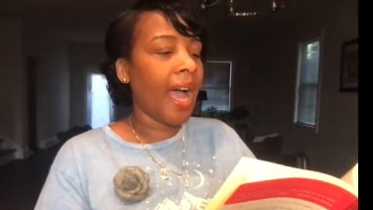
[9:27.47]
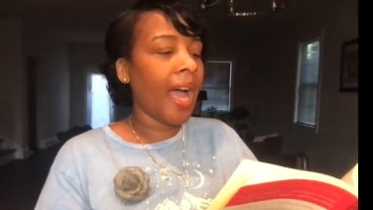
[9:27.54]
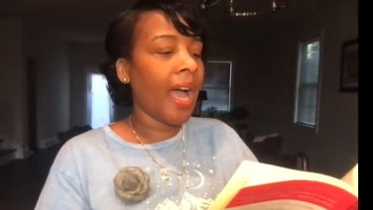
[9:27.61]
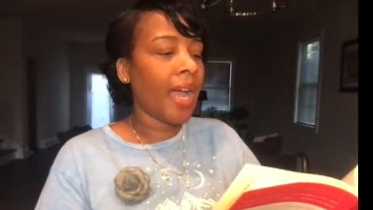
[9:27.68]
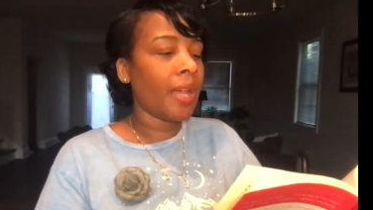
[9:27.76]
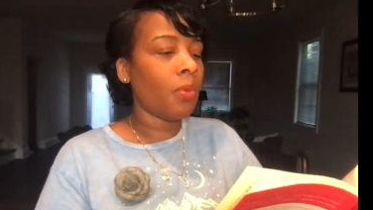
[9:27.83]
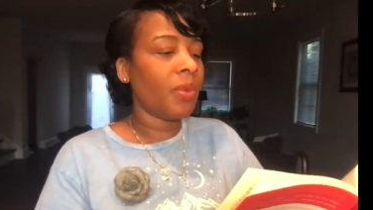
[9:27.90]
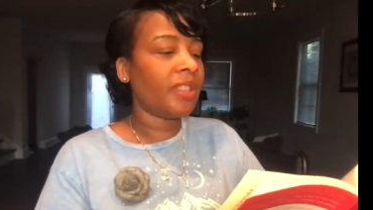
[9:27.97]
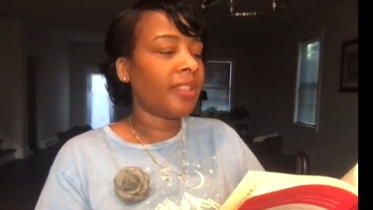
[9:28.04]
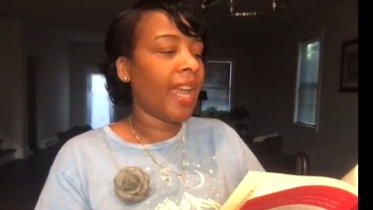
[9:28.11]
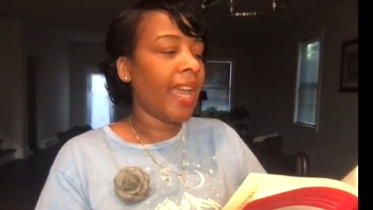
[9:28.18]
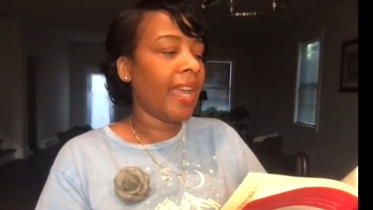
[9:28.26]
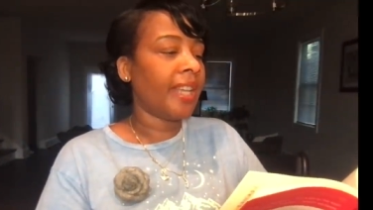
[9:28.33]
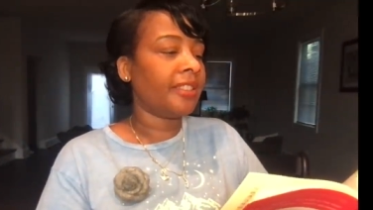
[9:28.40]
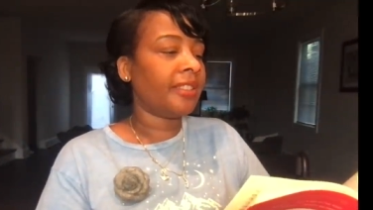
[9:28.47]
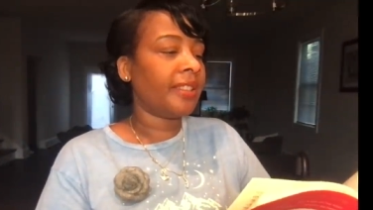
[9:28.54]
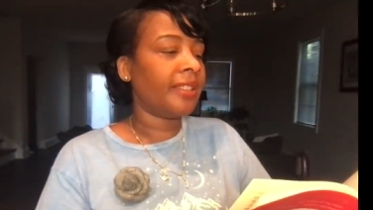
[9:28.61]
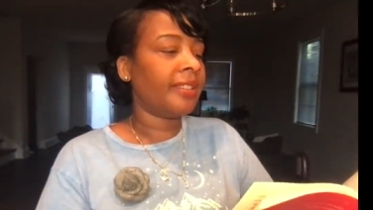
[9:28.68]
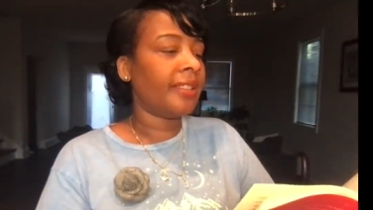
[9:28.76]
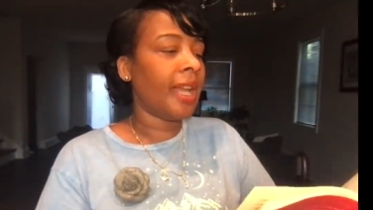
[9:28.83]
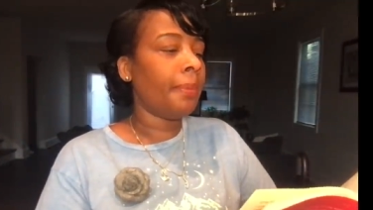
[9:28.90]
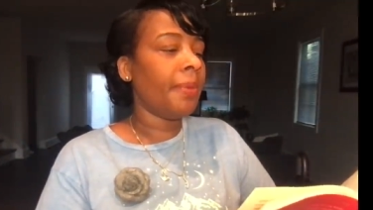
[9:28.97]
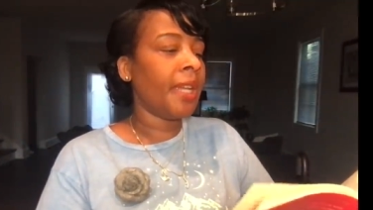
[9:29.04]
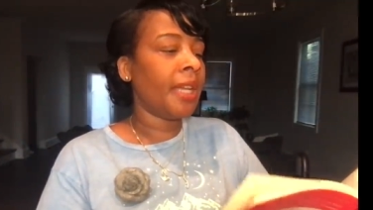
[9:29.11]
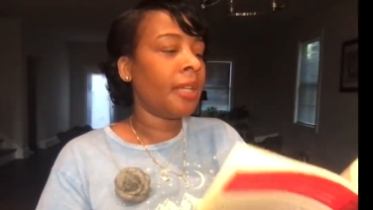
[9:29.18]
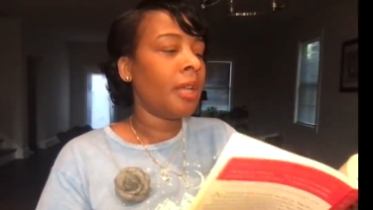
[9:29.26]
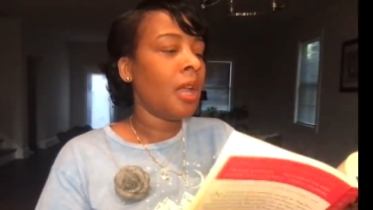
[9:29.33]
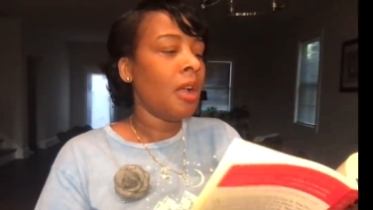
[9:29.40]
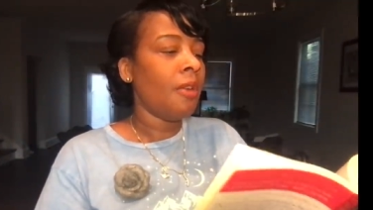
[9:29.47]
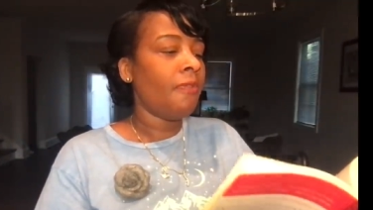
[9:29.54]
I was asked to step in